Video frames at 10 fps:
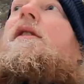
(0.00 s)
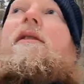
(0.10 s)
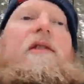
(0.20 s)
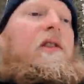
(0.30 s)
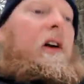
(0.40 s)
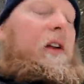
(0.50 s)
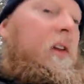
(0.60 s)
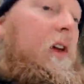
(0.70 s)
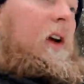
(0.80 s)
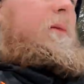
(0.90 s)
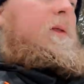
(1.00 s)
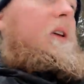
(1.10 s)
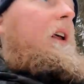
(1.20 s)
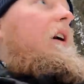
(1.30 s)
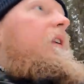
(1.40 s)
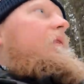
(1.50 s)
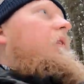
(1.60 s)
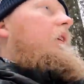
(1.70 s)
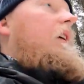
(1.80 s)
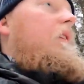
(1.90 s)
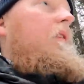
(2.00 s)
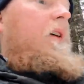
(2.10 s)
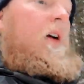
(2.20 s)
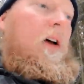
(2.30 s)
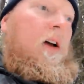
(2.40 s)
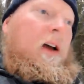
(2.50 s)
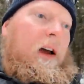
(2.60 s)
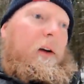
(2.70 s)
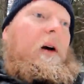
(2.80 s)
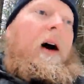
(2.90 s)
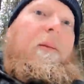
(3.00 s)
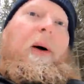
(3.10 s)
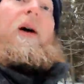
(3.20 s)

on the side of the thing. I'm just going to cut through here and go up.